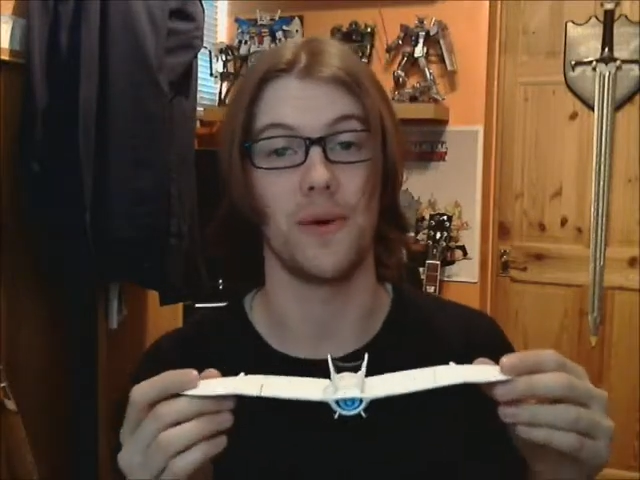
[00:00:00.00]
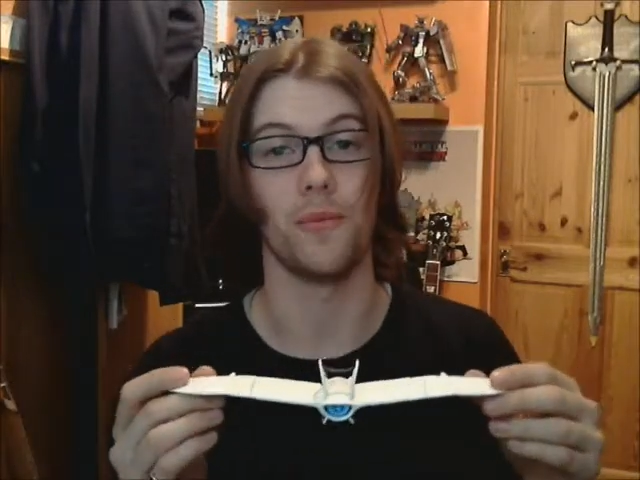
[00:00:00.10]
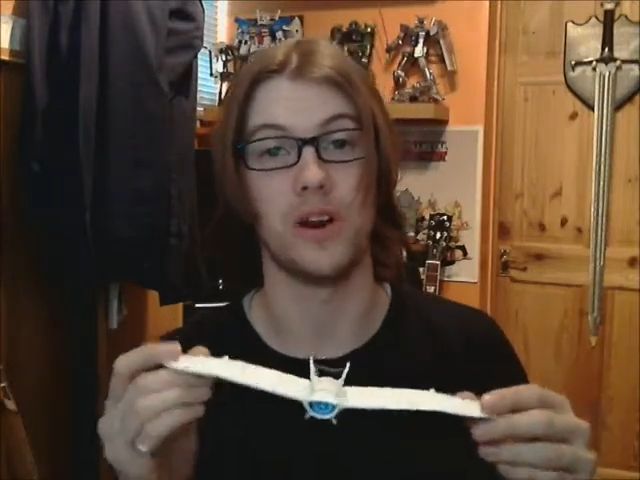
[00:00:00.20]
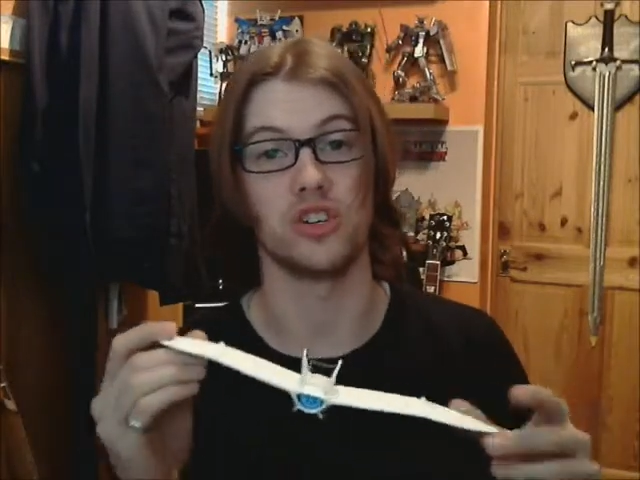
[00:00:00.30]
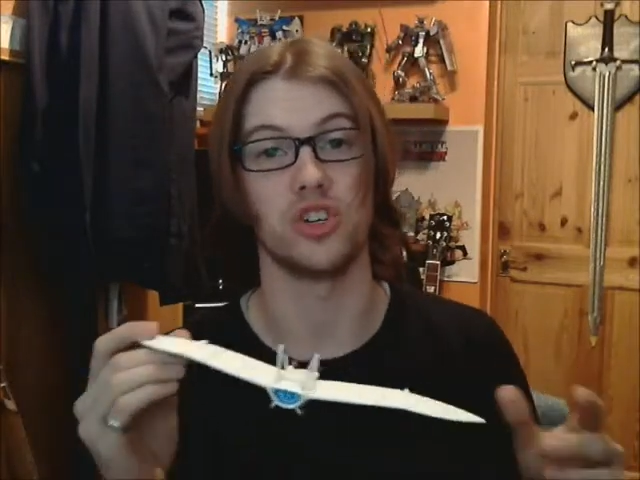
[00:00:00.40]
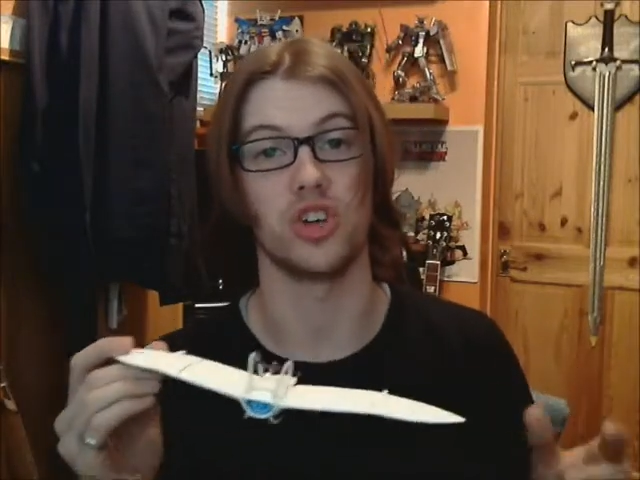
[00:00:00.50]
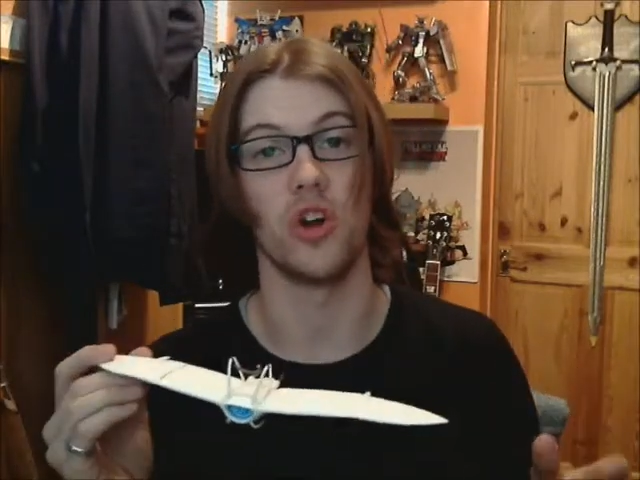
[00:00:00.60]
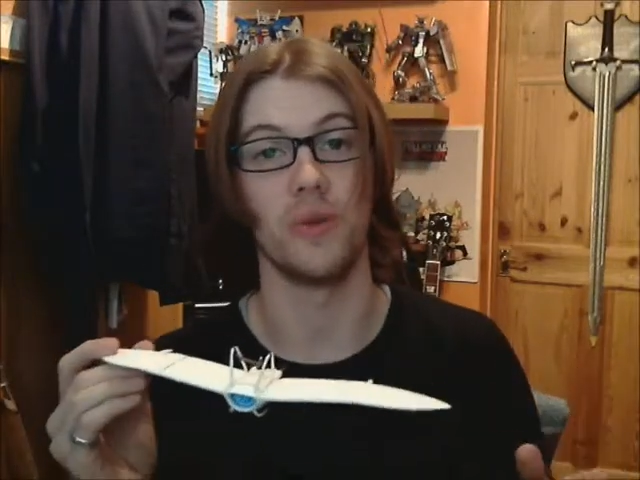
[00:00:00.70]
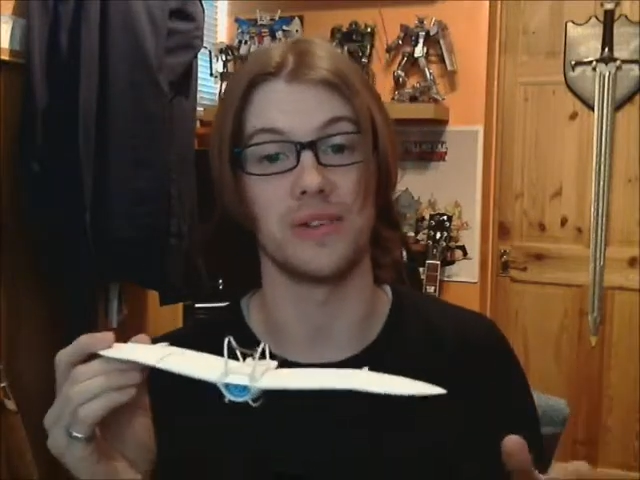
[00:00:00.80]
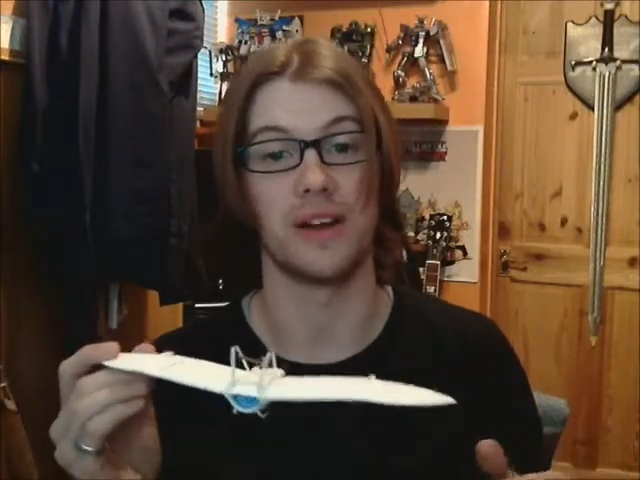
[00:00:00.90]
went to show
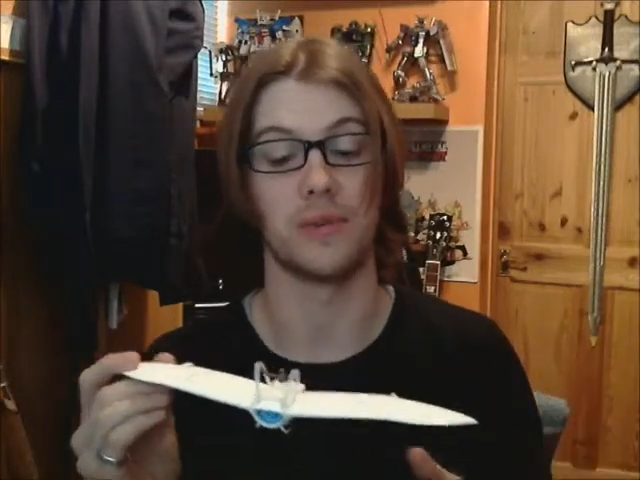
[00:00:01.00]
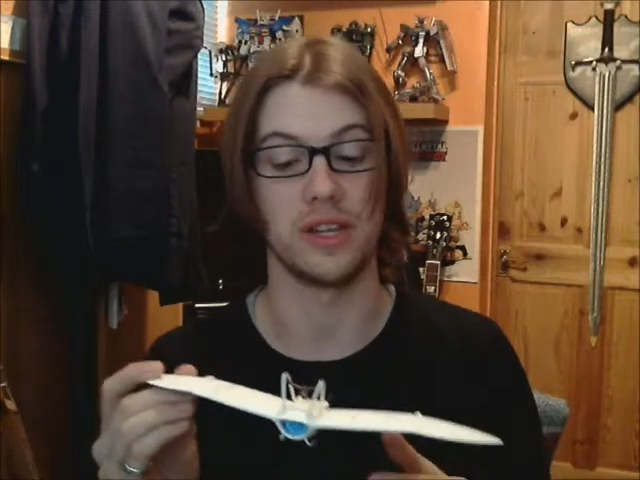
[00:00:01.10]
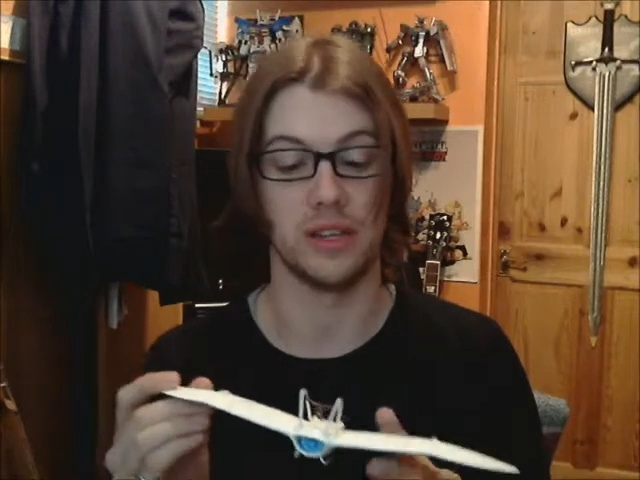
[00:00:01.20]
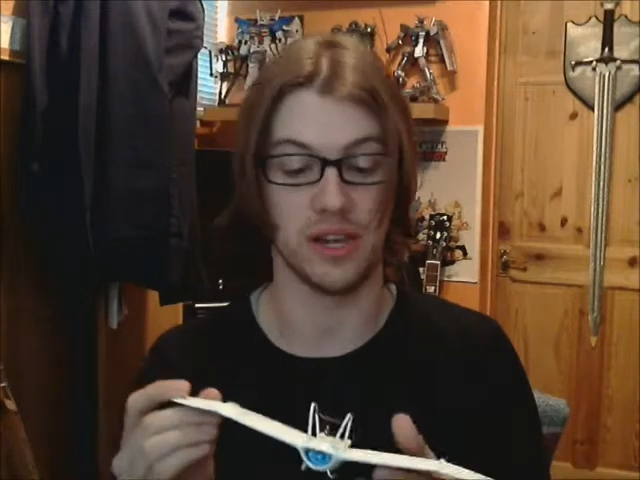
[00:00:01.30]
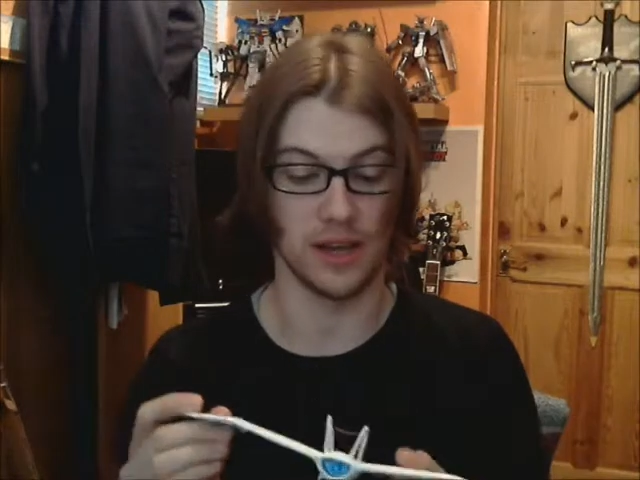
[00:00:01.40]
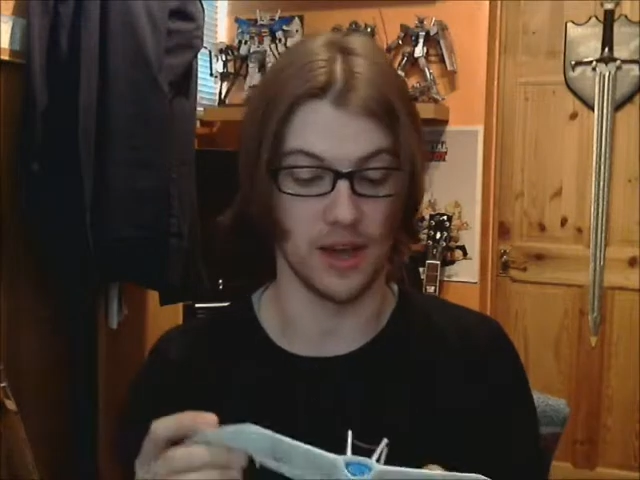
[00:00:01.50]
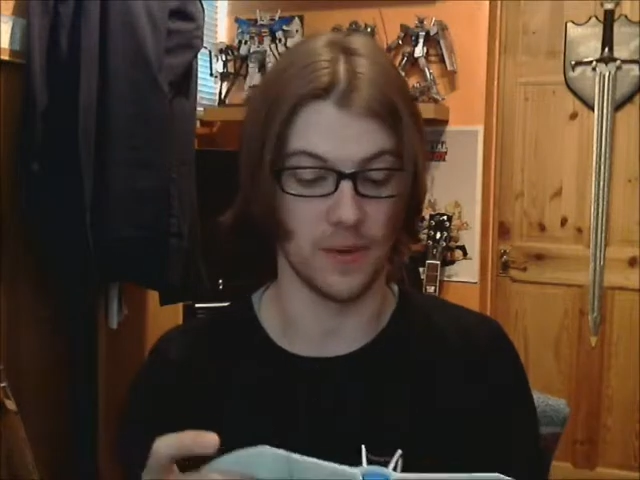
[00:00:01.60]
my family that